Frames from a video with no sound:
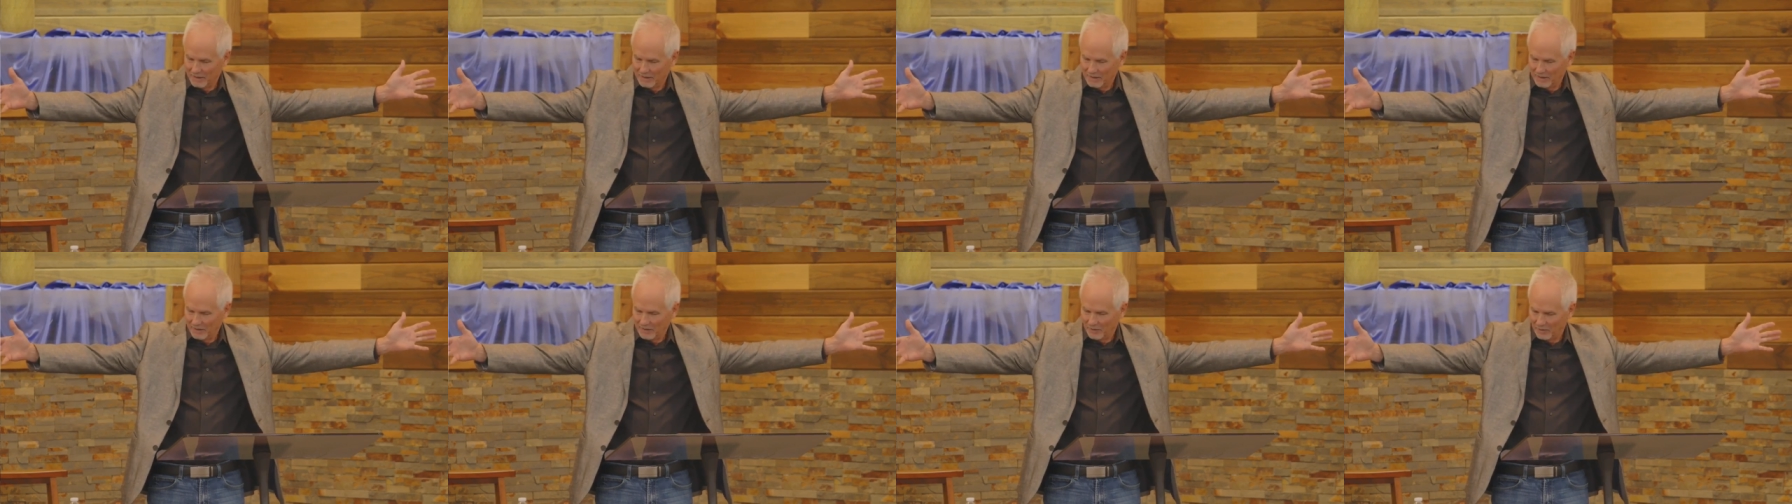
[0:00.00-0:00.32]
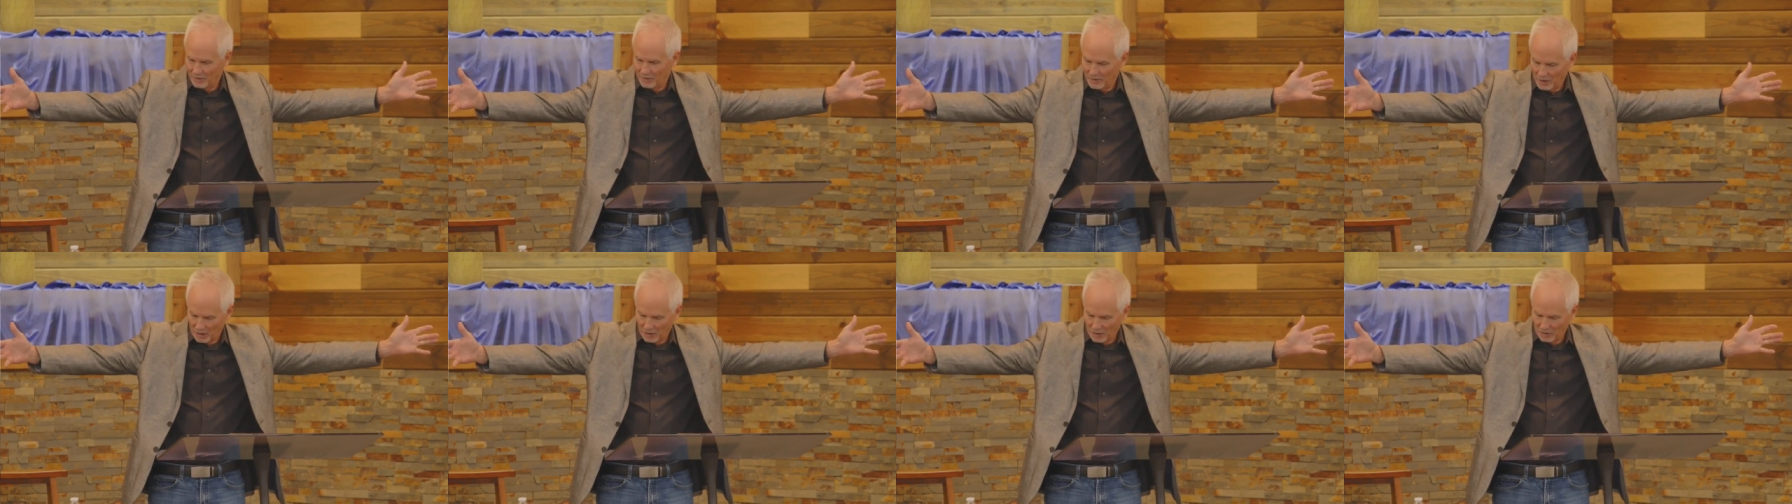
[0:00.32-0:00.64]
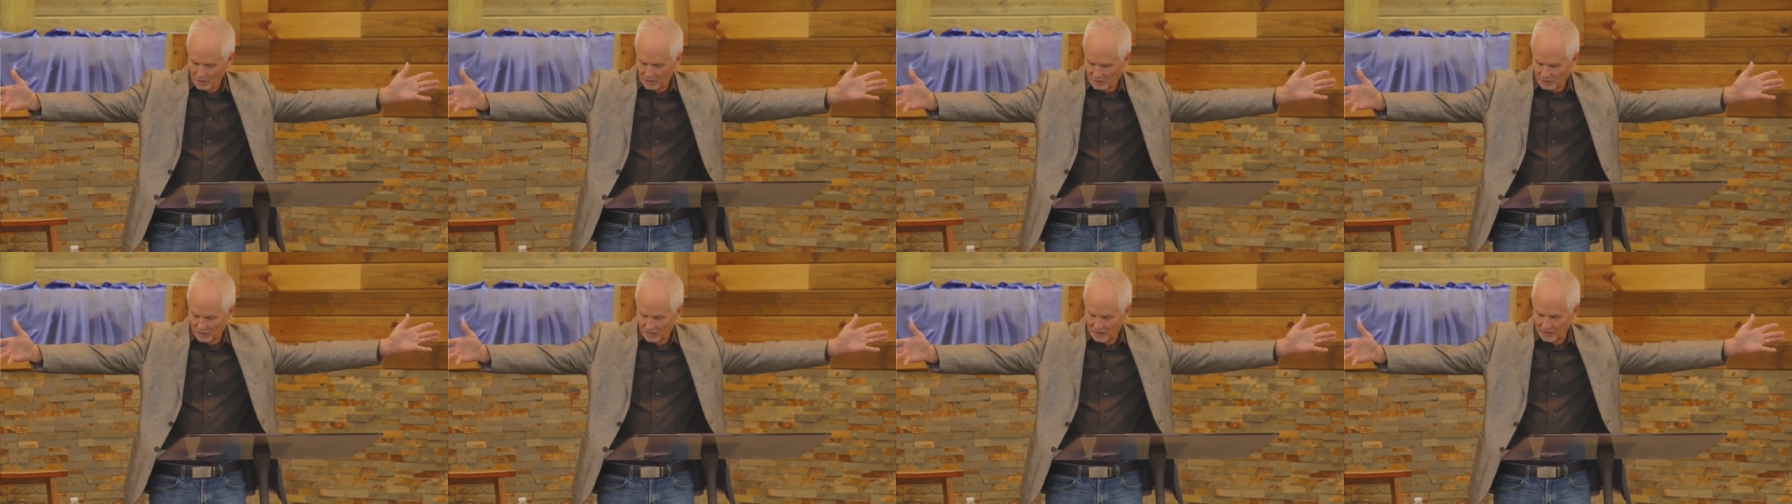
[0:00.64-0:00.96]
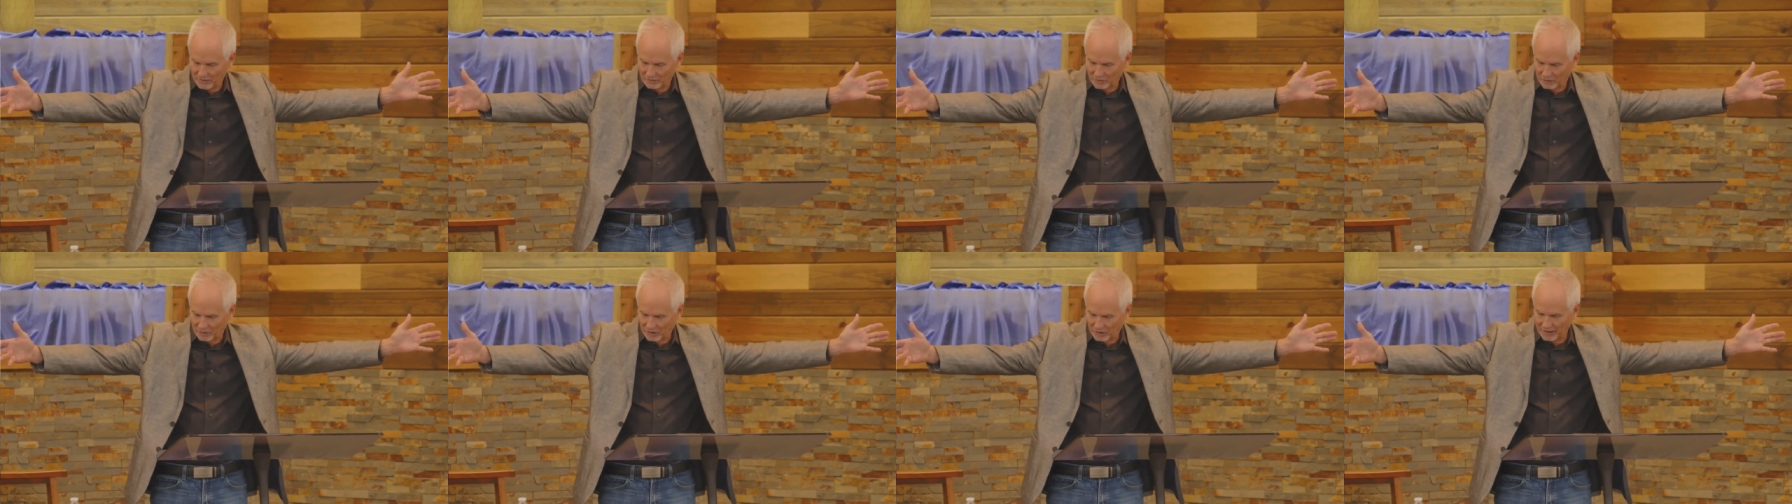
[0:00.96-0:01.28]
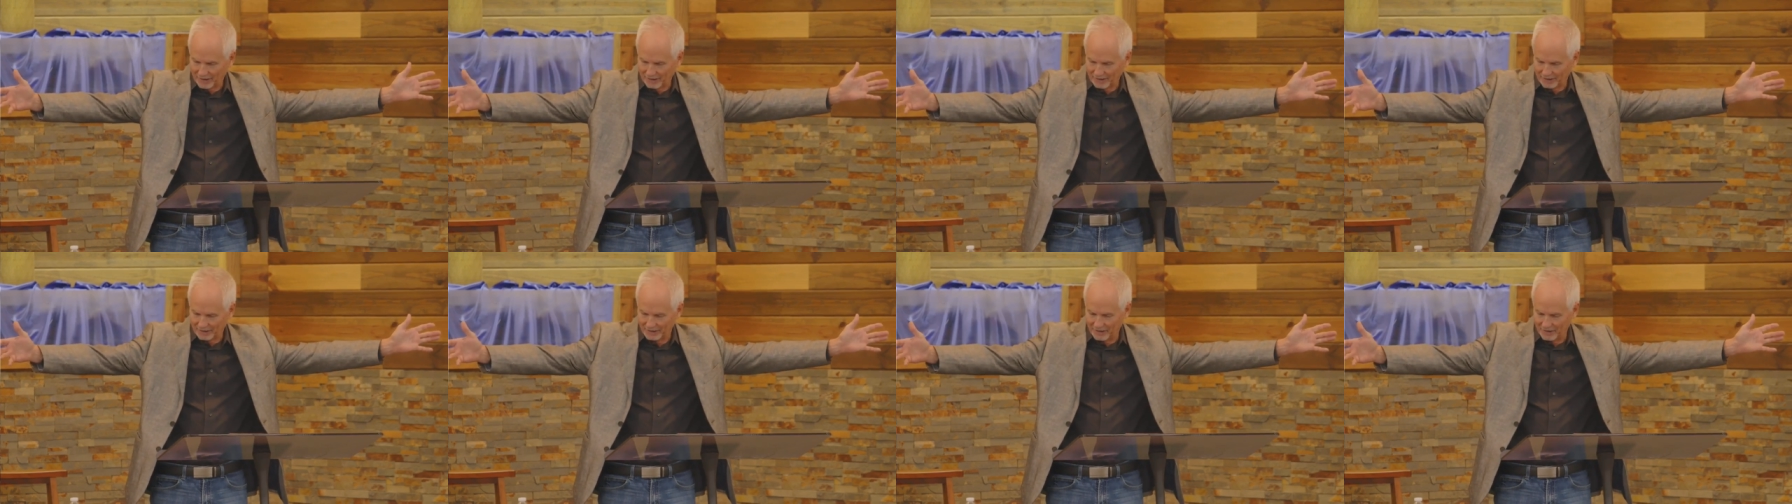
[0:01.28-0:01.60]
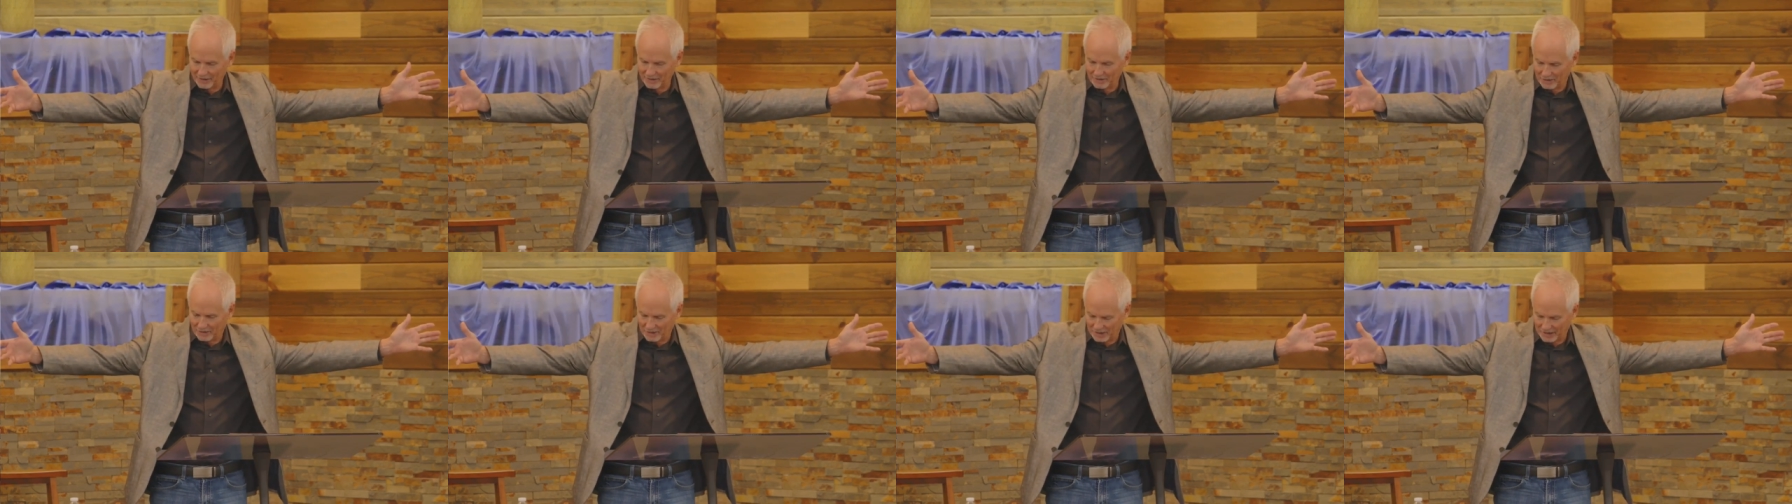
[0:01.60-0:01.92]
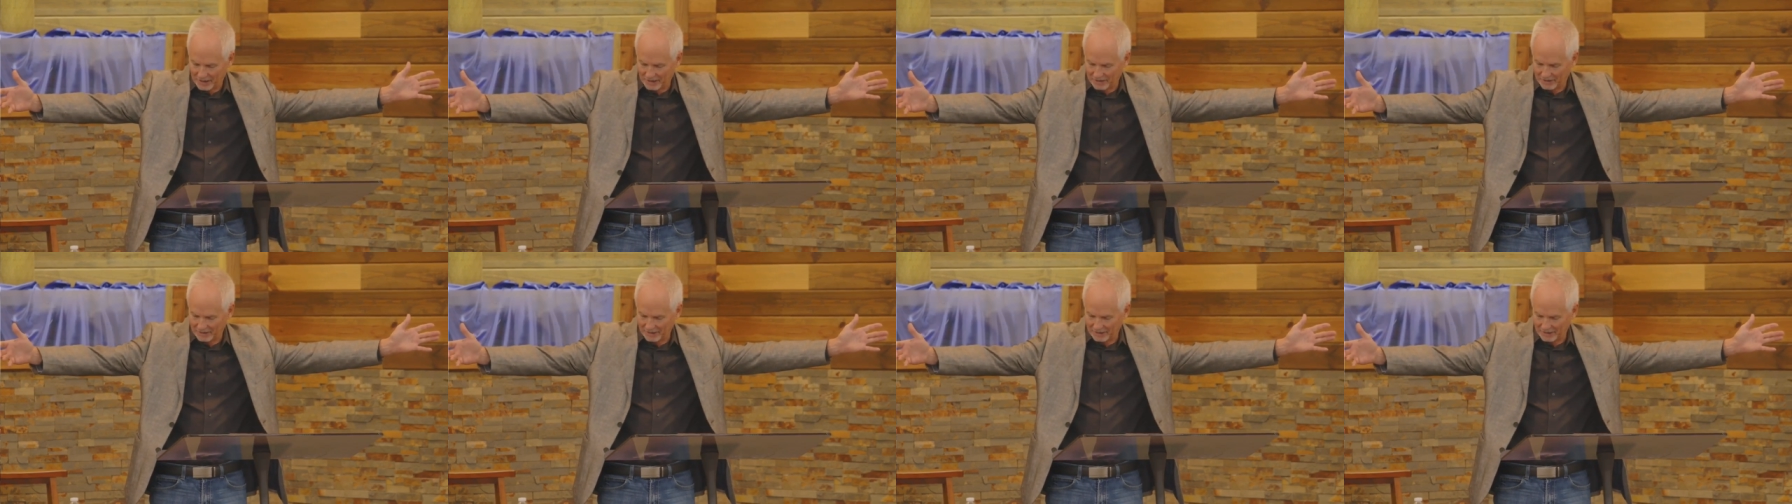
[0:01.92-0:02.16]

get to heaven, those